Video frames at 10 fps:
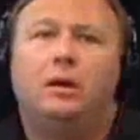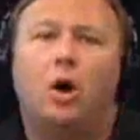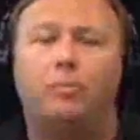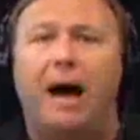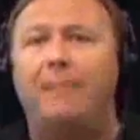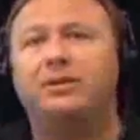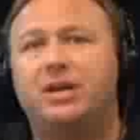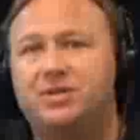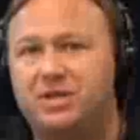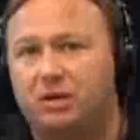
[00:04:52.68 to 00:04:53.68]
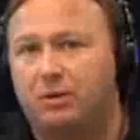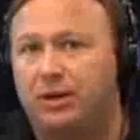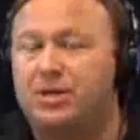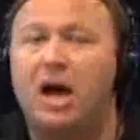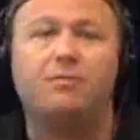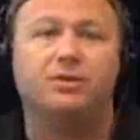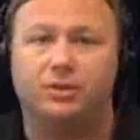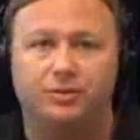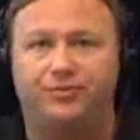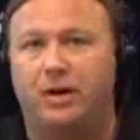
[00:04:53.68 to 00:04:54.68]
Obama says he's going to release hundreds
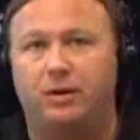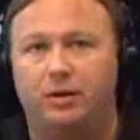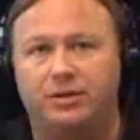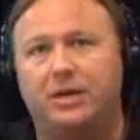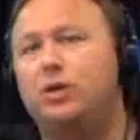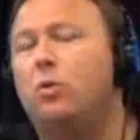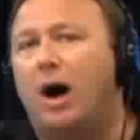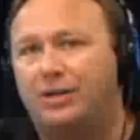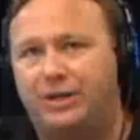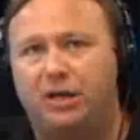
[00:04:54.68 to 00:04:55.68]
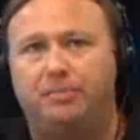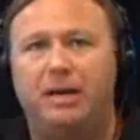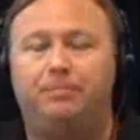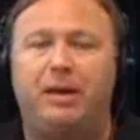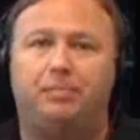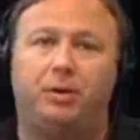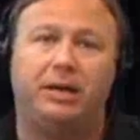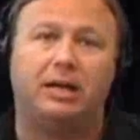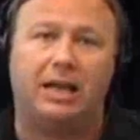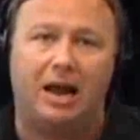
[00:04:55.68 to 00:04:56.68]
of new photos. And you watch, it'll be people
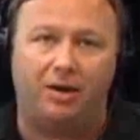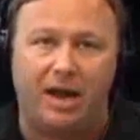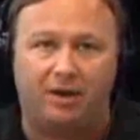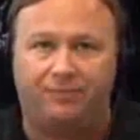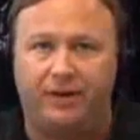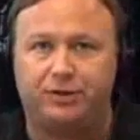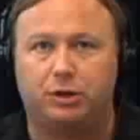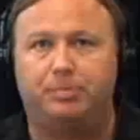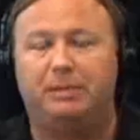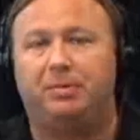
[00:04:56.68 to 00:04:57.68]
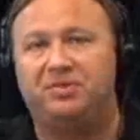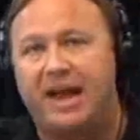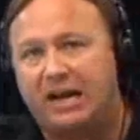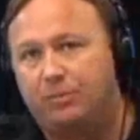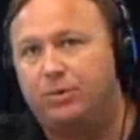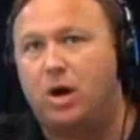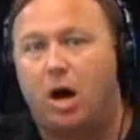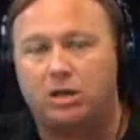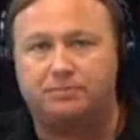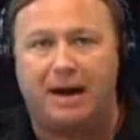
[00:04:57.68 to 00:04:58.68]
in clown outfits or people naked with
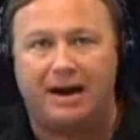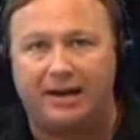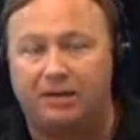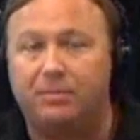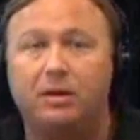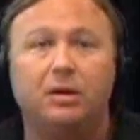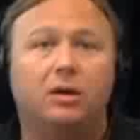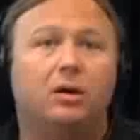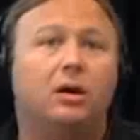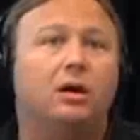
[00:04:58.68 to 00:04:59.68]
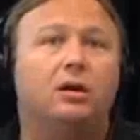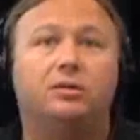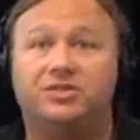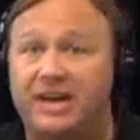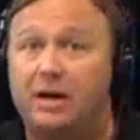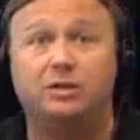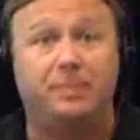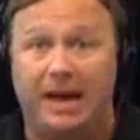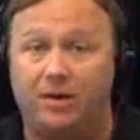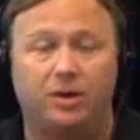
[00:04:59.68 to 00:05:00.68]
dogs biting them. sounds
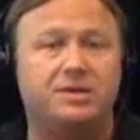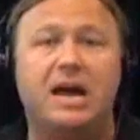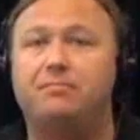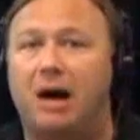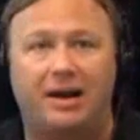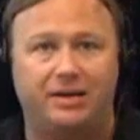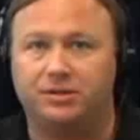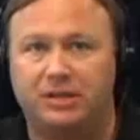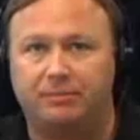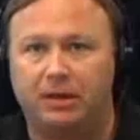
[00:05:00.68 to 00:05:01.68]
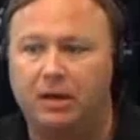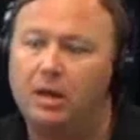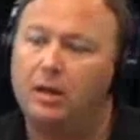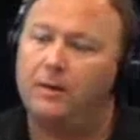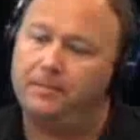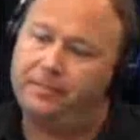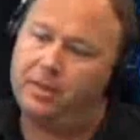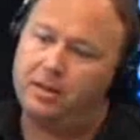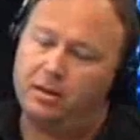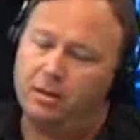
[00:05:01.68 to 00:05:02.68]
bad, or a dead body or something.
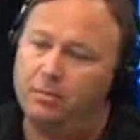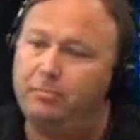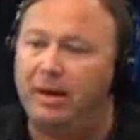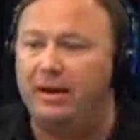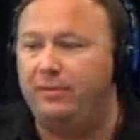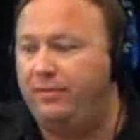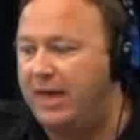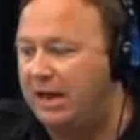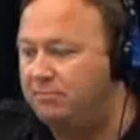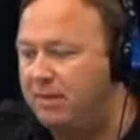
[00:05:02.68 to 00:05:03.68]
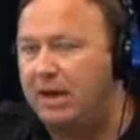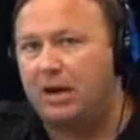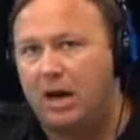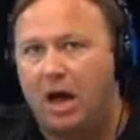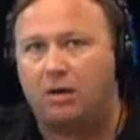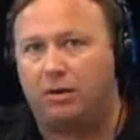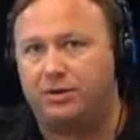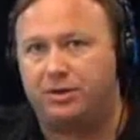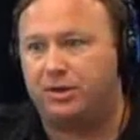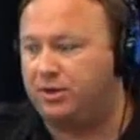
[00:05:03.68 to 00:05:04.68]
But they admit
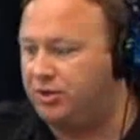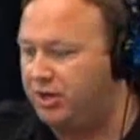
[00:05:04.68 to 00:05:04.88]
Congress has